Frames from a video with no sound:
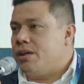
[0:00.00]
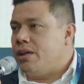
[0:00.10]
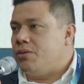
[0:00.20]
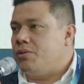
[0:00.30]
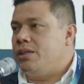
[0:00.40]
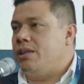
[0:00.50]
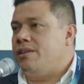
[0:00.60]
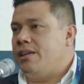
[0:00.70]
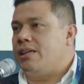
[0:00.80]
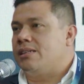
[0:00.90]
doing the
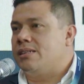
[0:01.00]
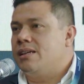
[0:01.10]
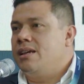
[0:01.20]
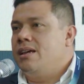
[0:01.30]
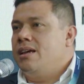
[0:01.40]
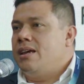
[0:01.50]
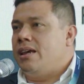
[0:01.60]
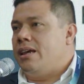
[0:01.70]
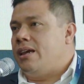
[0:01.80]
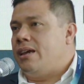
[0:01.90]
things
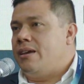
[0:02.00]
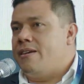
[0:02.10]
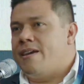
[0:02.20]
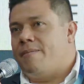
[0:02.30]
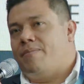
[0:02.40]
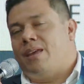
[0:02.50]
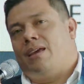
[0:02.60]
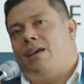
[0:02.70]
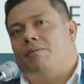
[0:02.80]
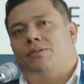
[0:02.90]

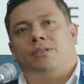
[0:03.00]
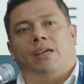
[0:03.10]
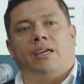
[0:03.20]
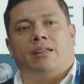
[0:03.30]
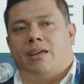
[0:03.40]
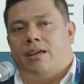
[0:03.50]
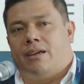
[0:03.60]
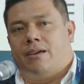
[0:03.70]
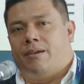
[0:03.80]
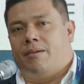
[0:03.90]
how to say
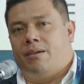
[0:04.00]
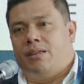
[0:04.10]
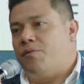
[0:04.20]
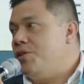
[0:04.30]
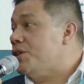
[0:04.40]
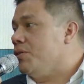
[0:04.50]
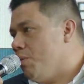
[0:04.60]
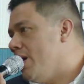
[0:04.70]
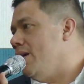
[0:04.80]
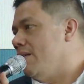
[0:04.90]
it in efficient
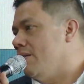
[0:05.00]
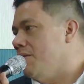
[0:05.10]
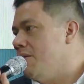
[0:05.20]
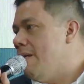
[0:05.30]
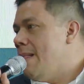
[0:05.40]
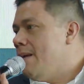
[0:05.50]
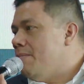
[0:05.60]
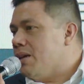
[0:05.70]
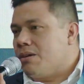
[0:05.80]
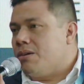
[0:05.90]
way, no?
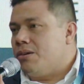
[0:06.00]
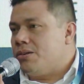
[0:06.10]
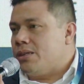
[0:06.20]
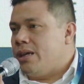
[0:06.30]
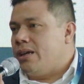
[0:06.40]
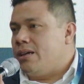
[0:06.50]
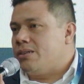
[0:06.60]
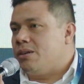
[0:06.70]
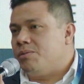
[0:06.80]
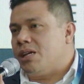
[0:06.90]
Because
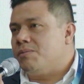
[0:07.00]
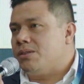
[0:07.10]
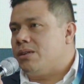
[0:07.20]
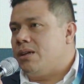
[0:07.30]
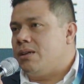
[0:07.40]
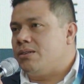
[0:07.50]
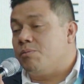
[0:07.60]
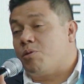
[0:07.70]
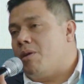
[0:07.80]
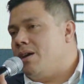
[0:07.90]
sometimes
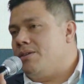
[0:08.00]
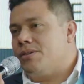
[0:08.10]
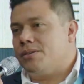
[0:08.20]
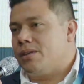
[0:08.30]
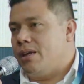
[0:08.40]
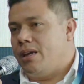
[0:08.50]
some providers